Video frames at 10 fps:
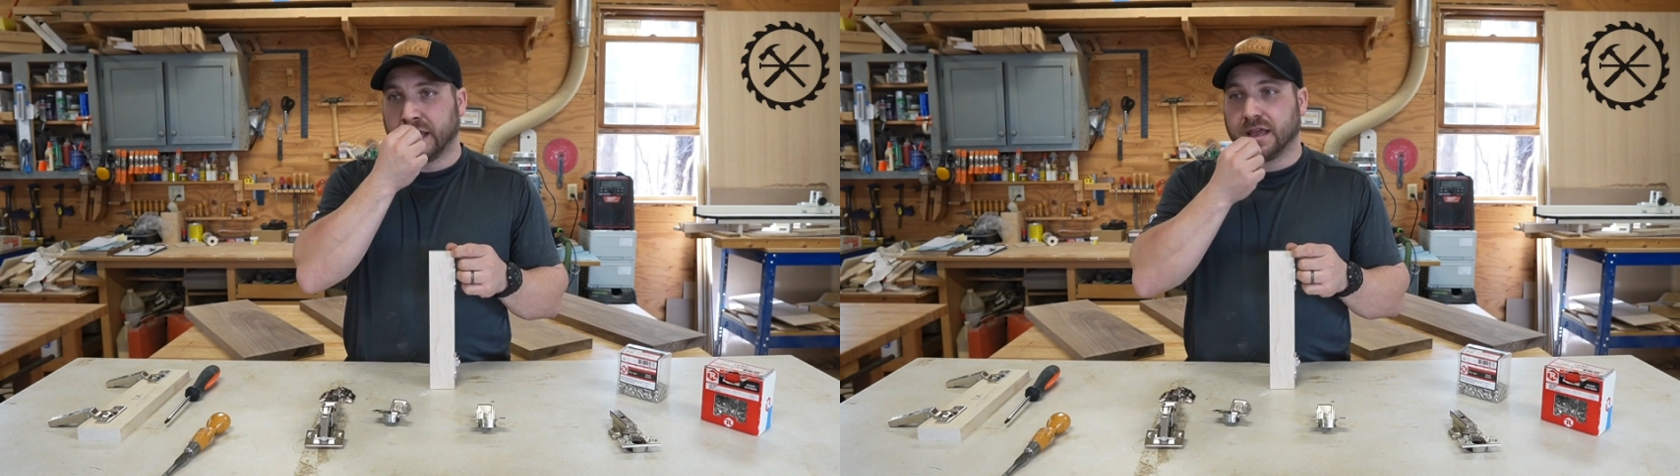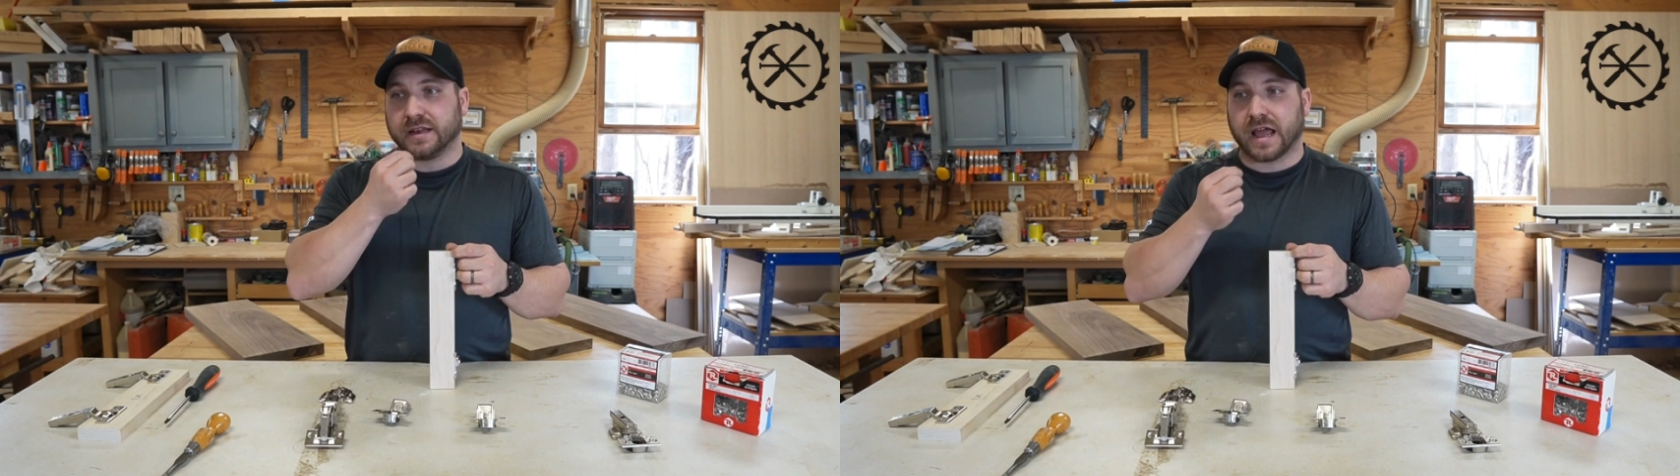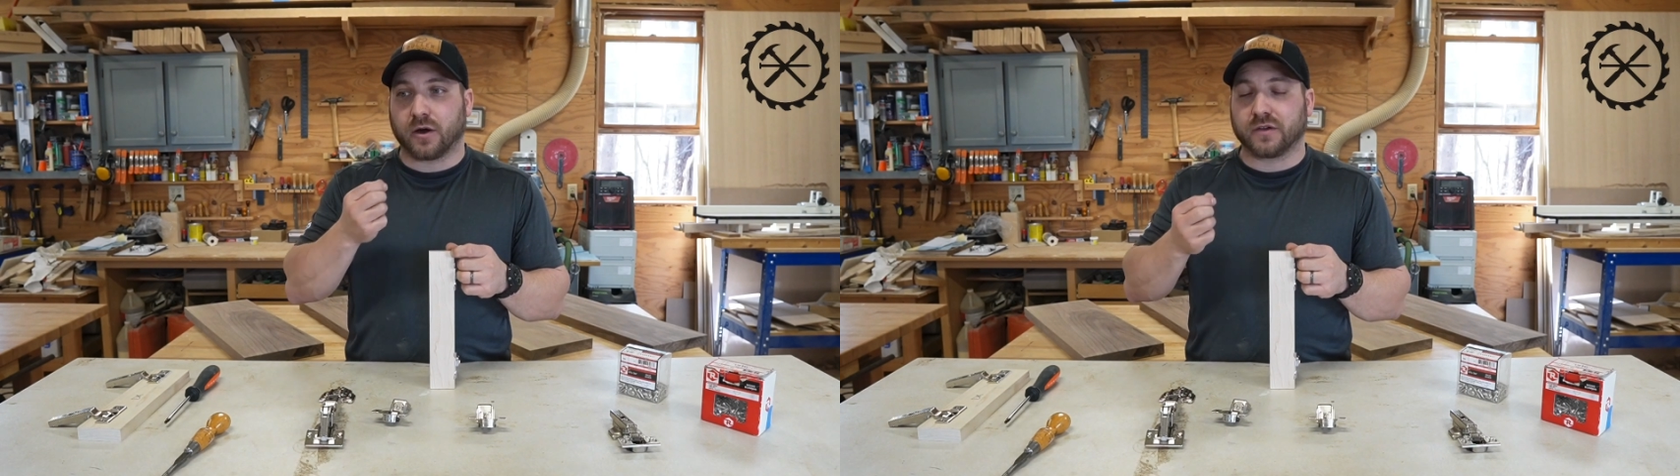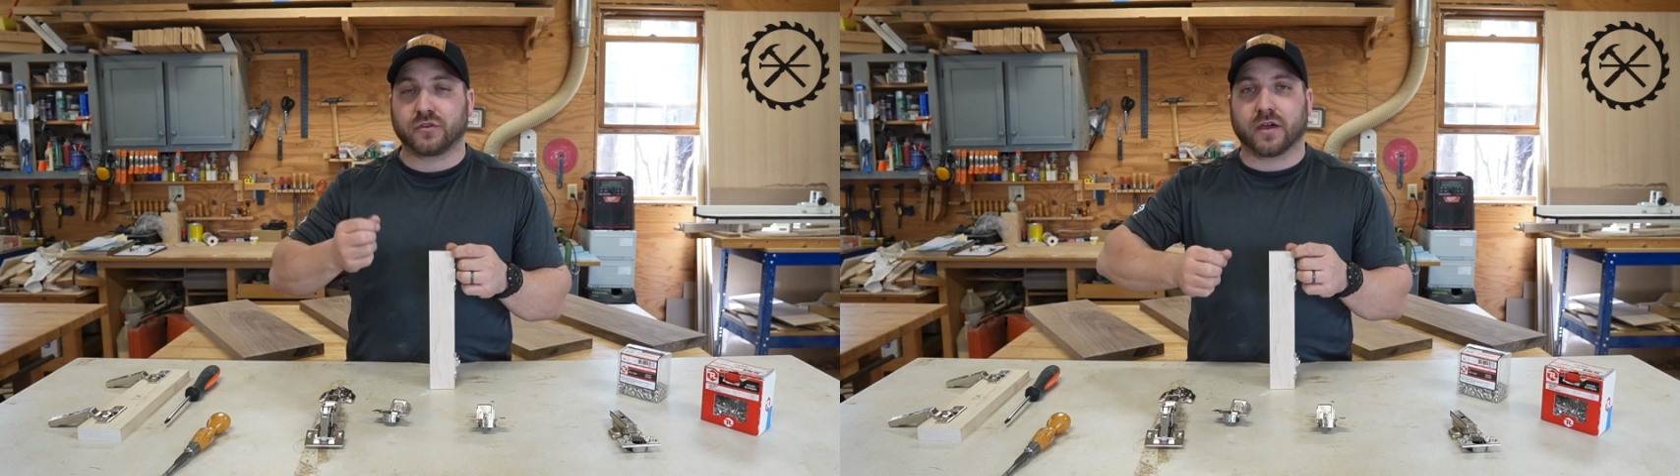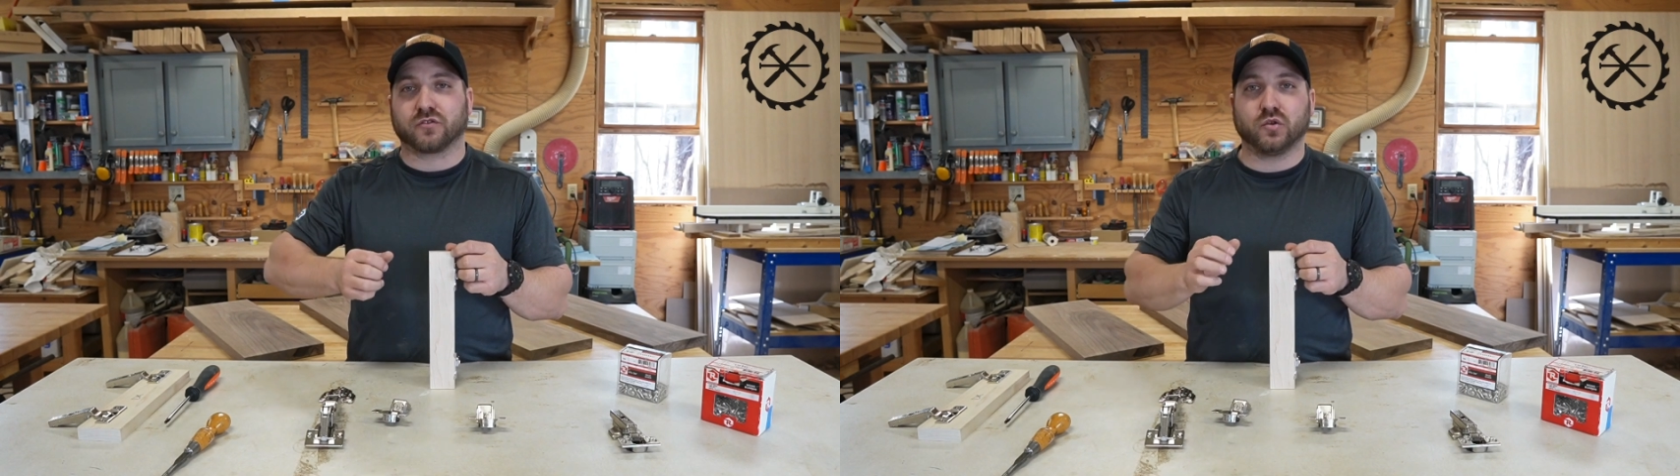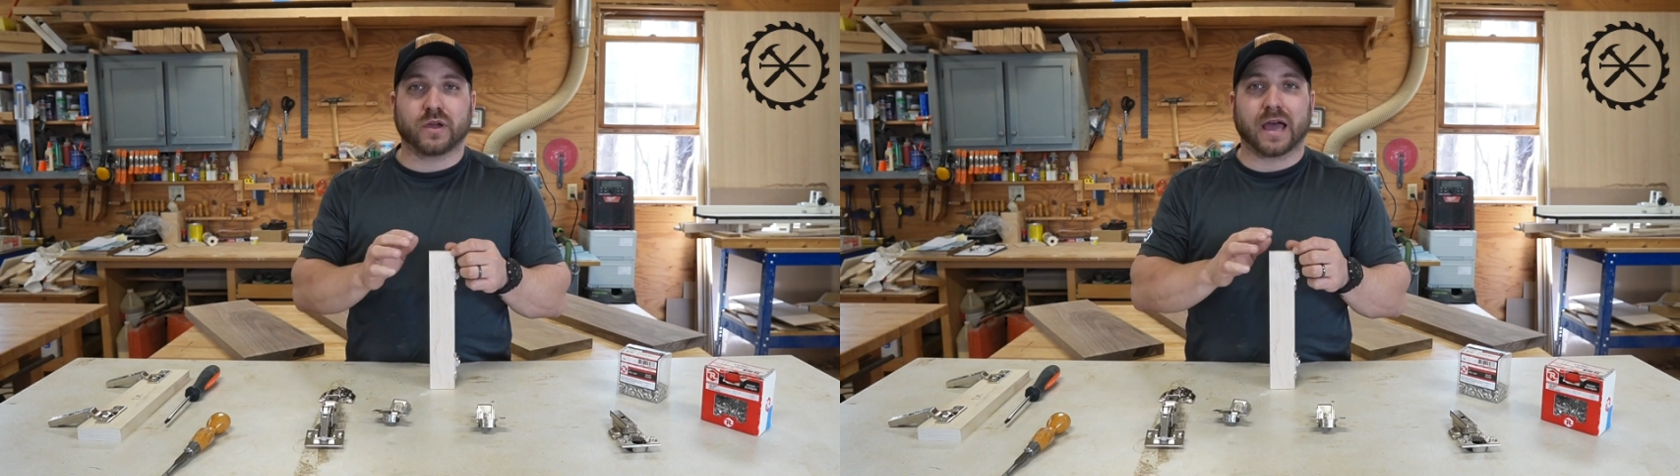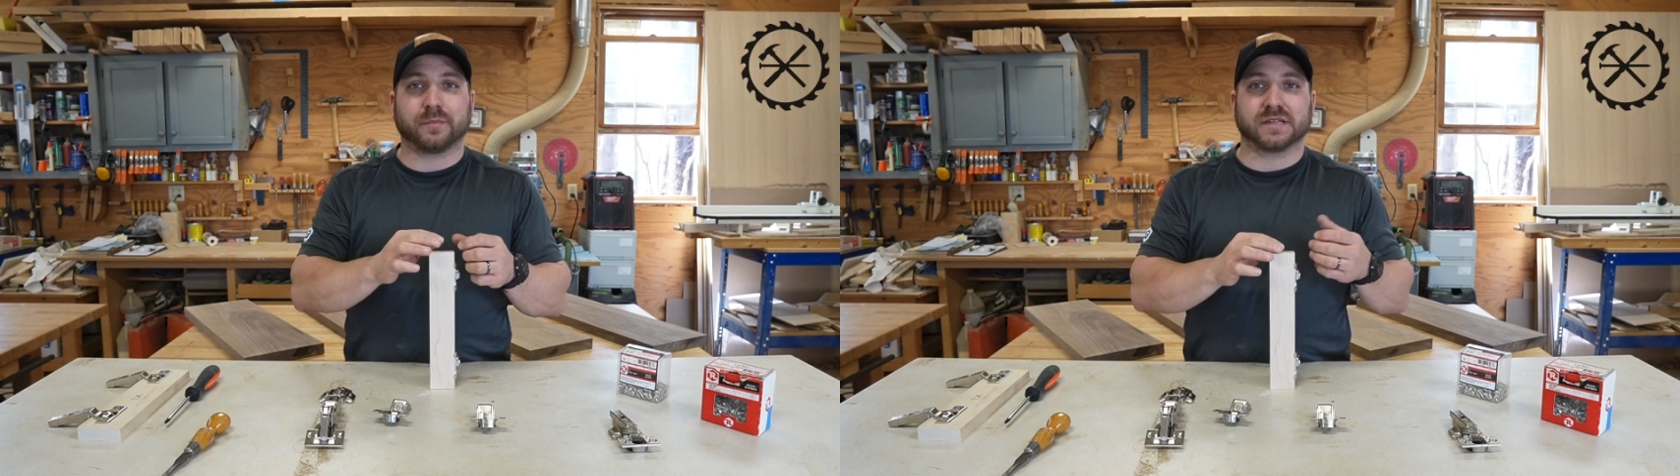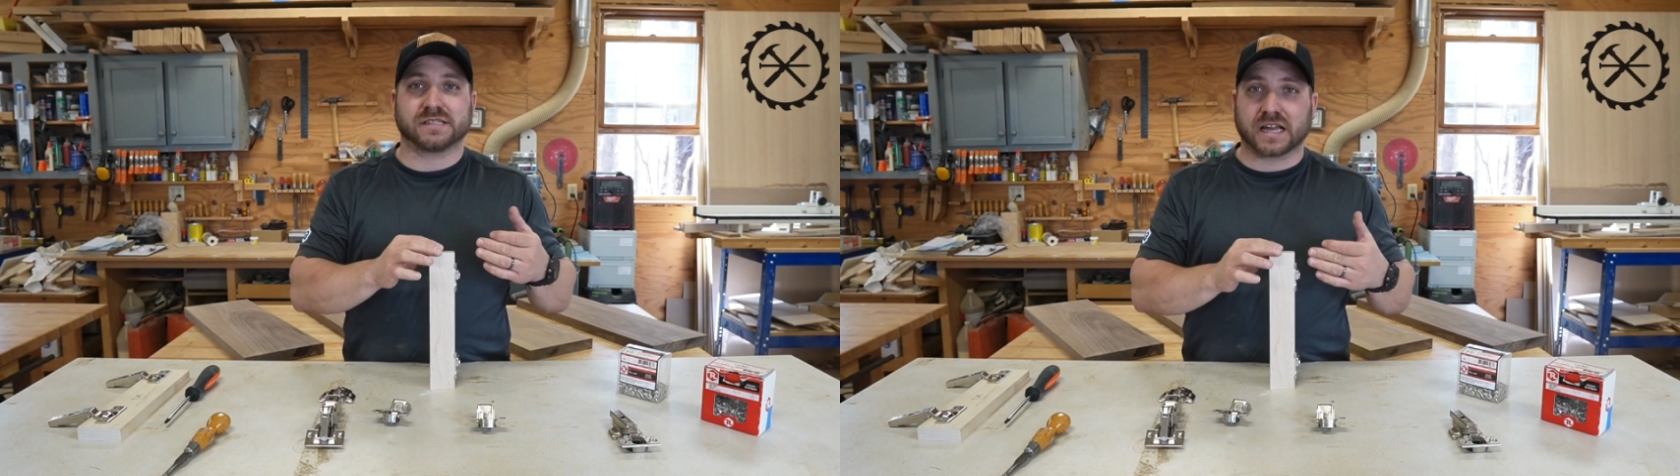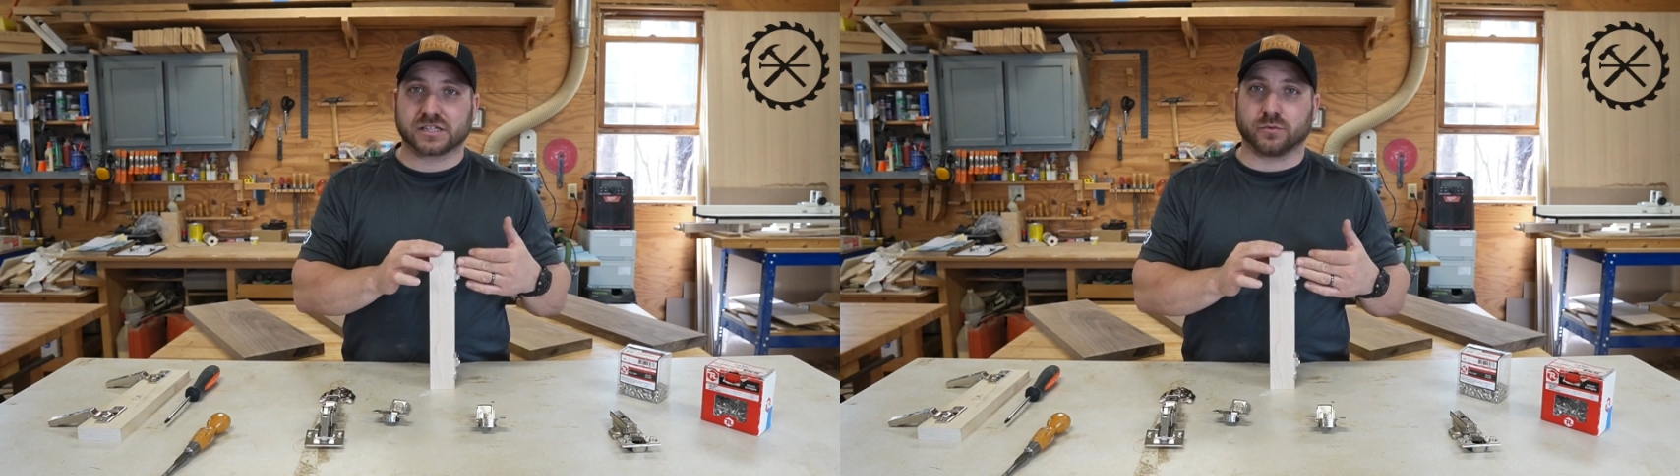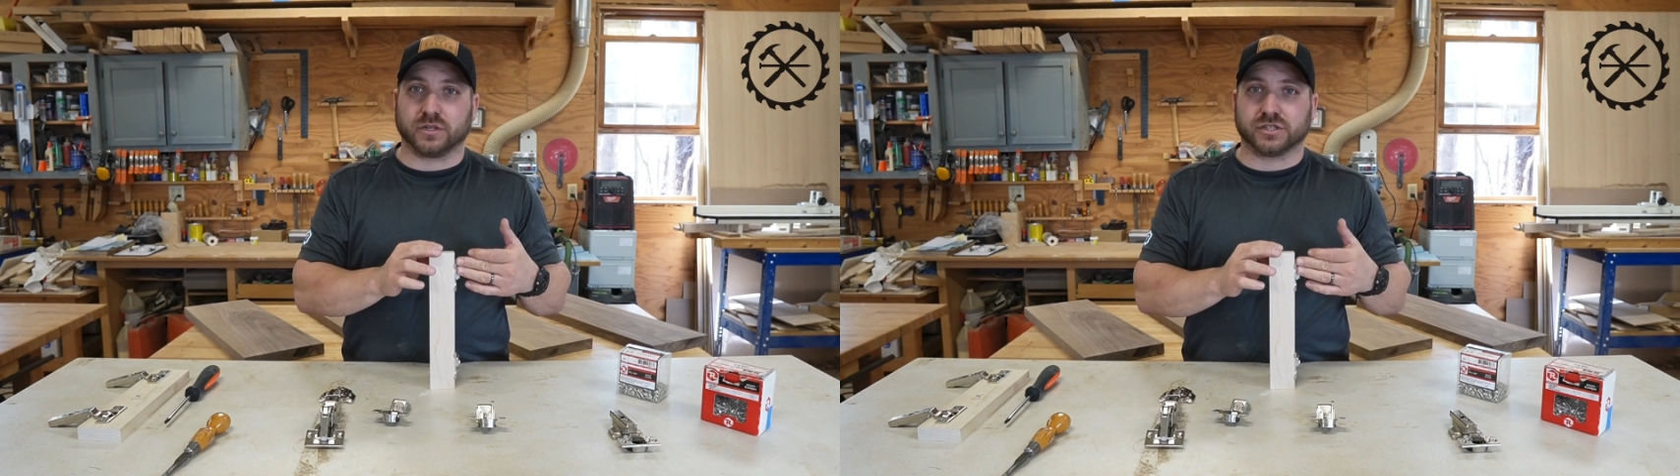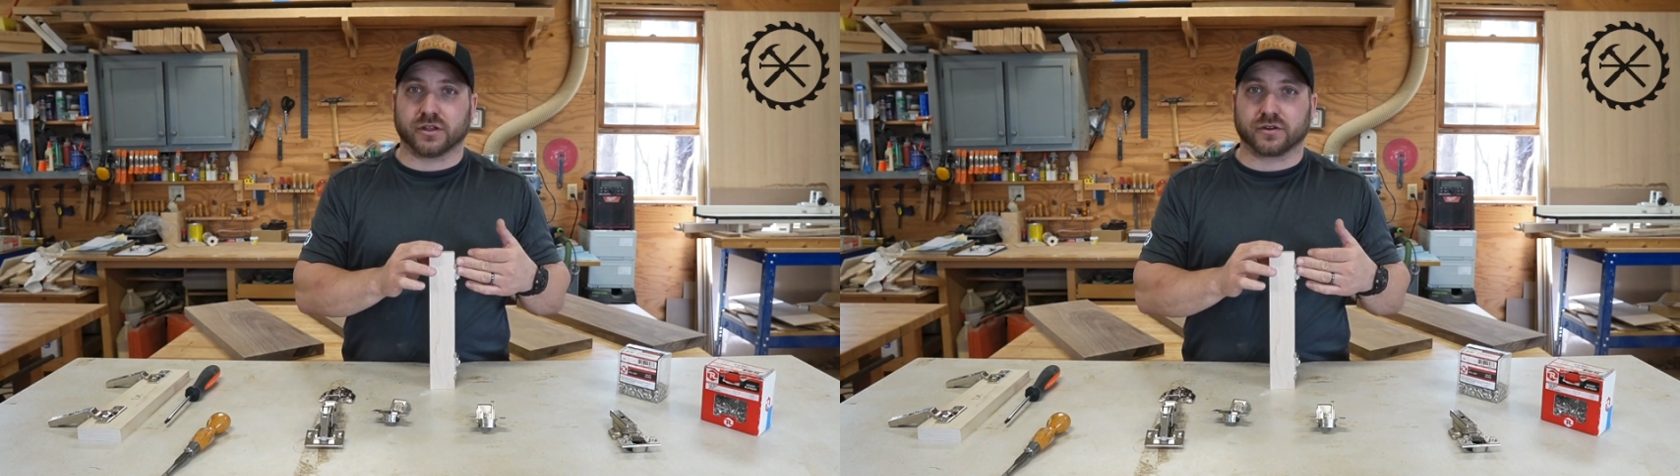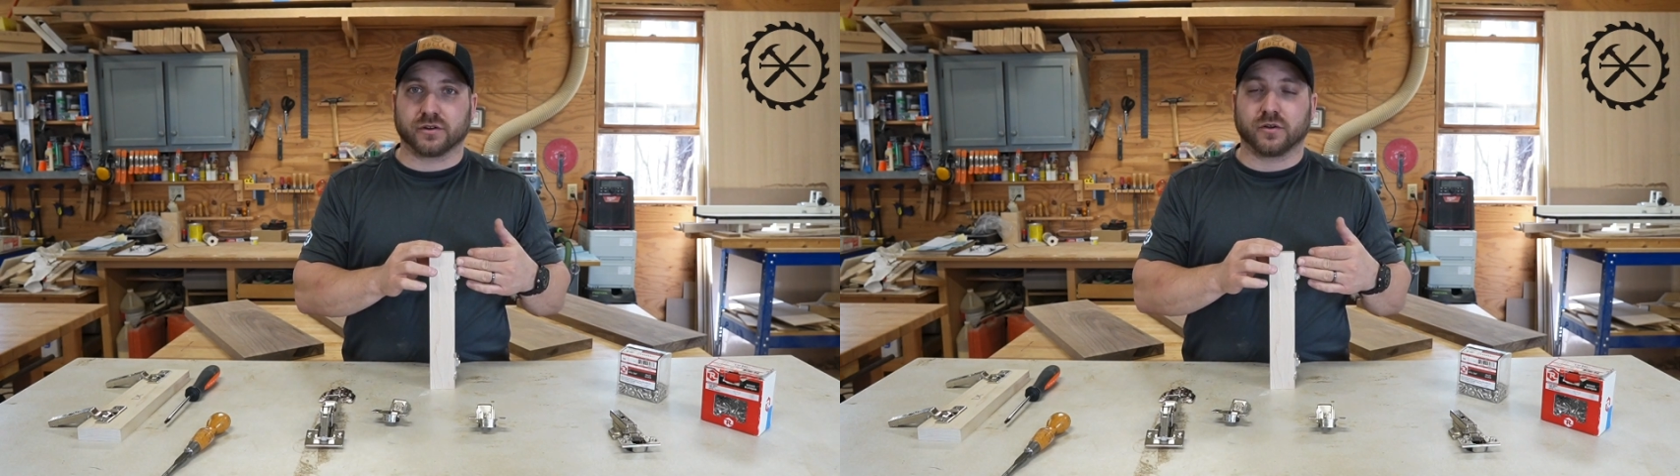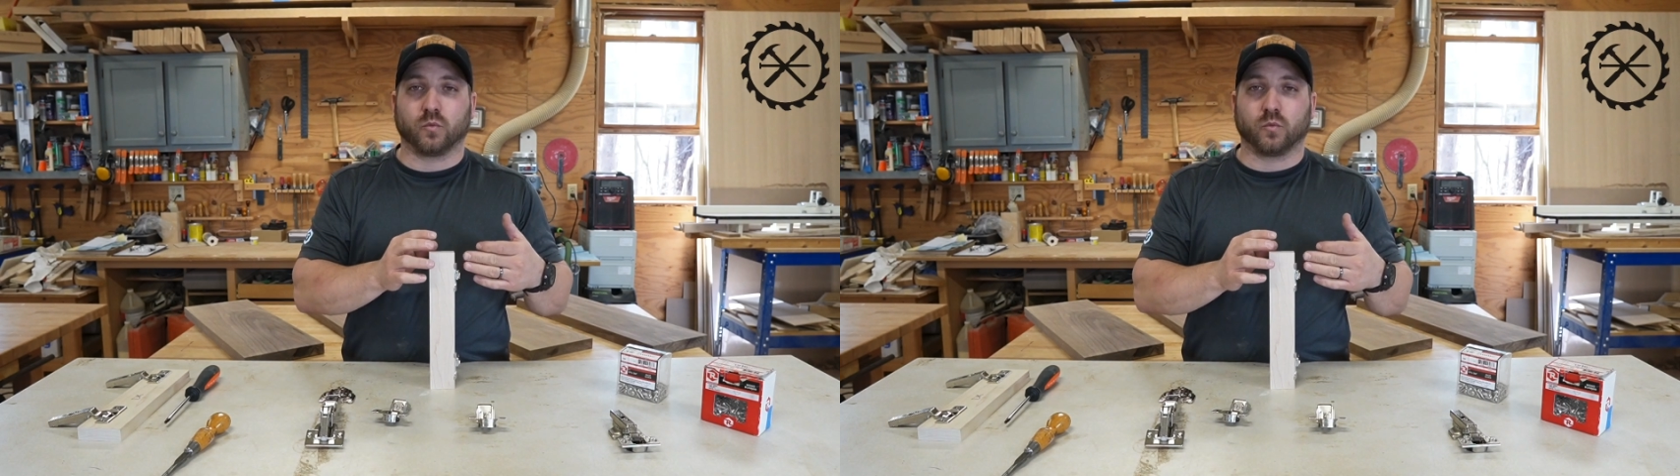Now, if you have 2 cabinets next to each other